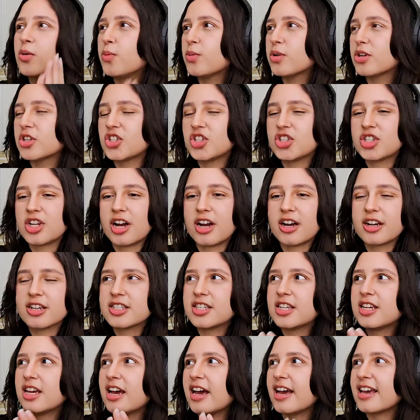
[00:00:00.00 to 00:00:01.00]
we're
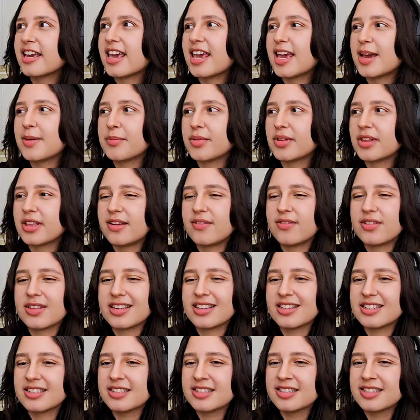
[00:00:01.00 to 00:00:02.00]
shocked. I can't believe
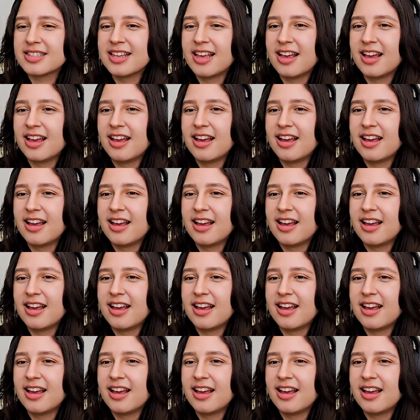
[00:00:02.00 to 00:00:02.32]
this.